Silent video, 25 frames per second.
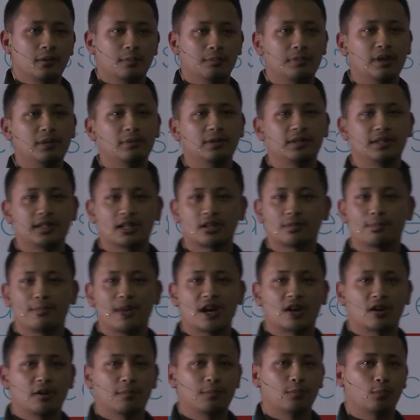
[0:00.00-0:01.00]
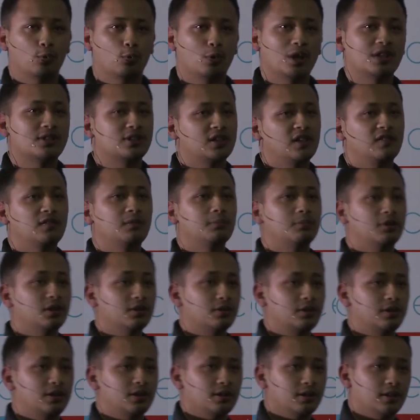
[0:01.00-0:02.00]
maybe take backup once every
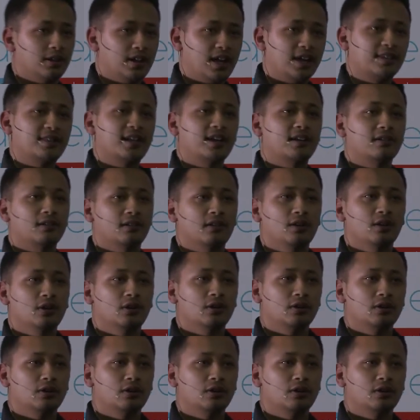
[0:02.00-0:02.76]
month, like that.